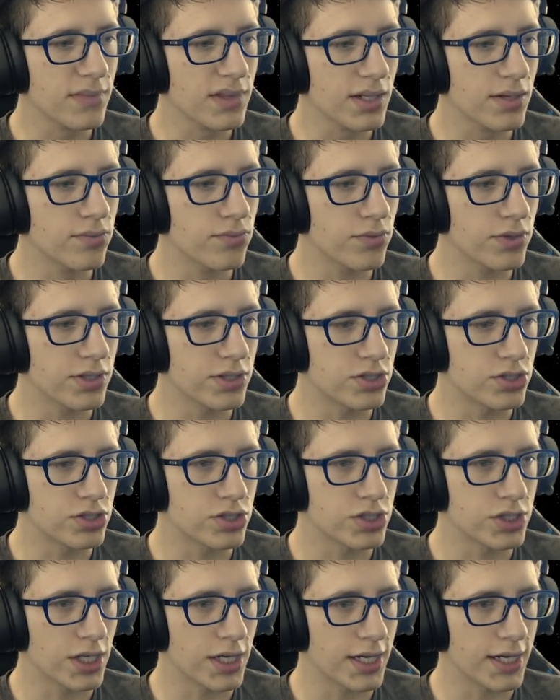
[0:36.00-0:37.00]

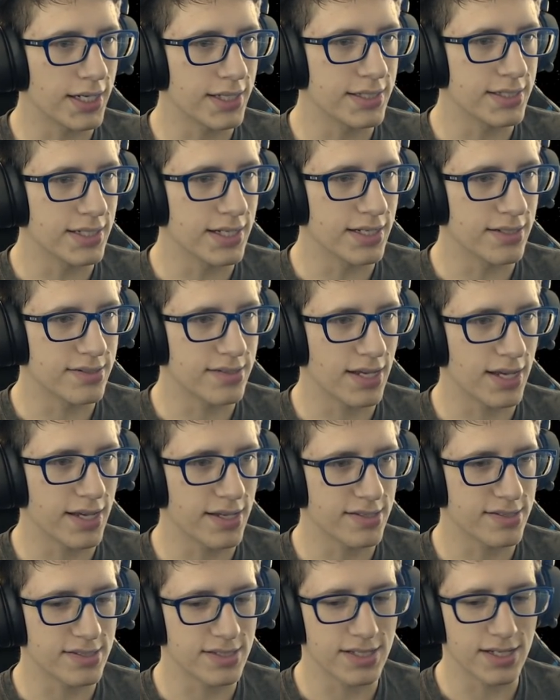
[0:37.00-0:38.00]
which I didn't
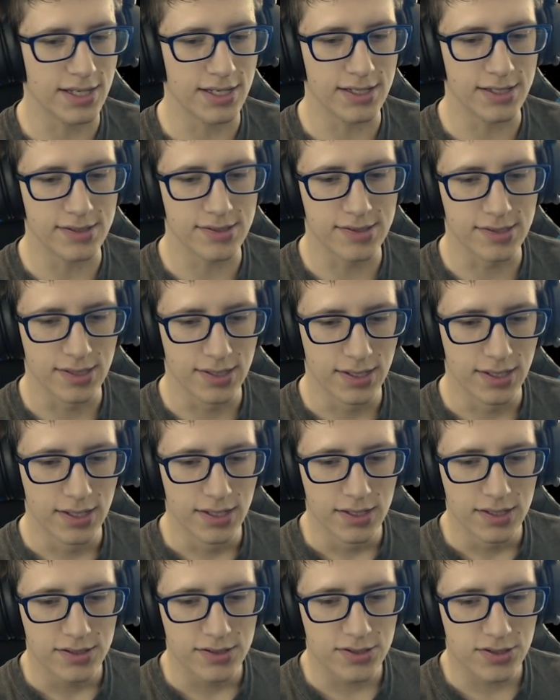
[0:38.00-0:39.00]
test, is
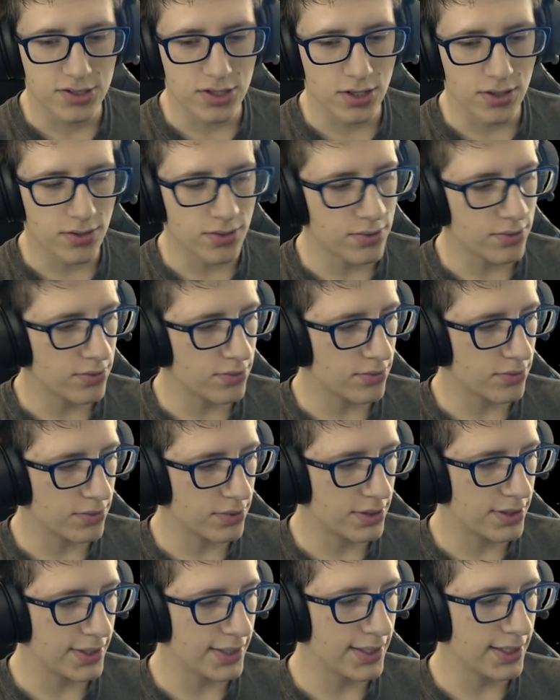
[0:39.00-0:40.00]
so
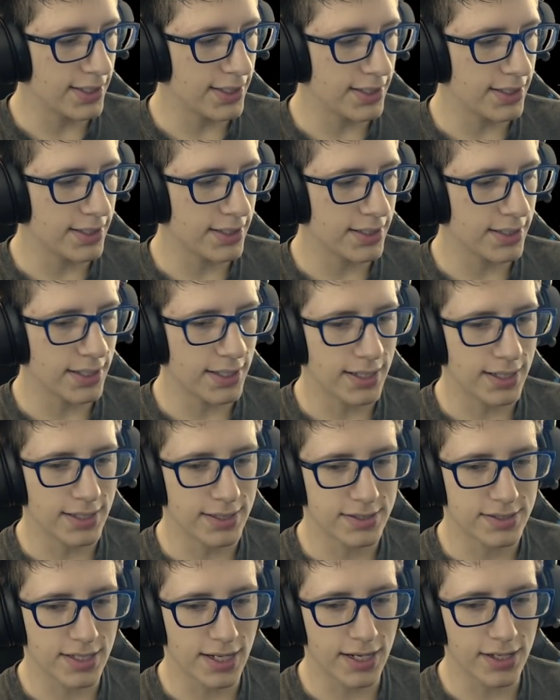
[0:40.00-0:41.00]
the uh,
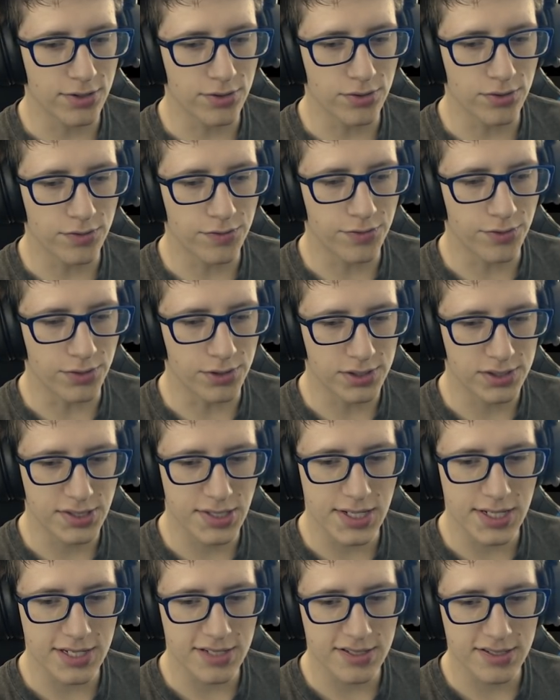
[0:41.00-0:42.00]
tidal
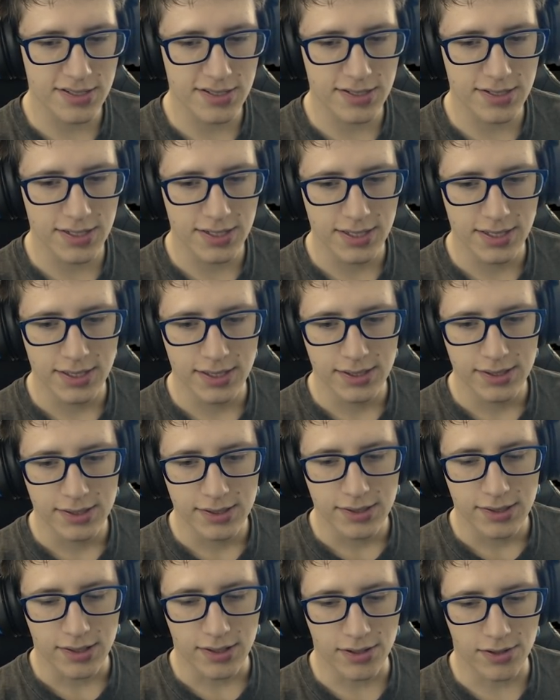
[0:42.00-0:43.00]
forces
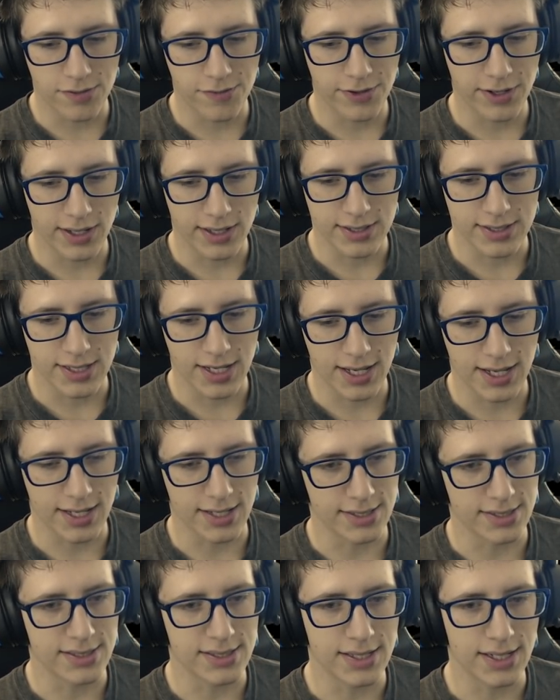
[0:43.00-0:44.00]
are
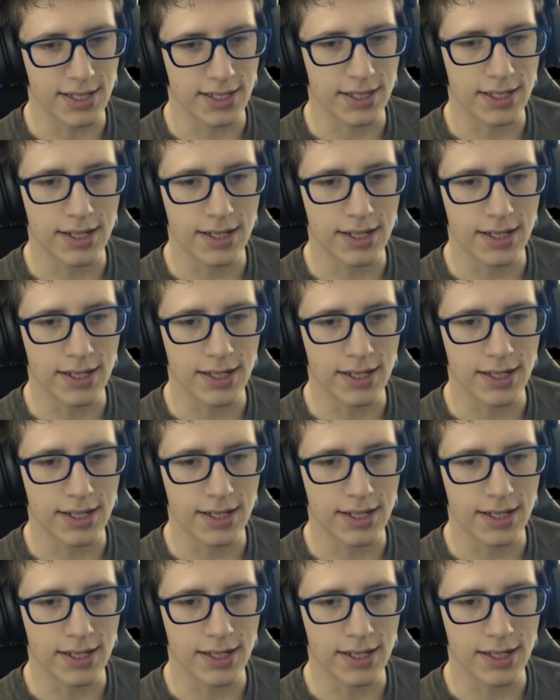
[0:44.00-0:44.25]
fantastic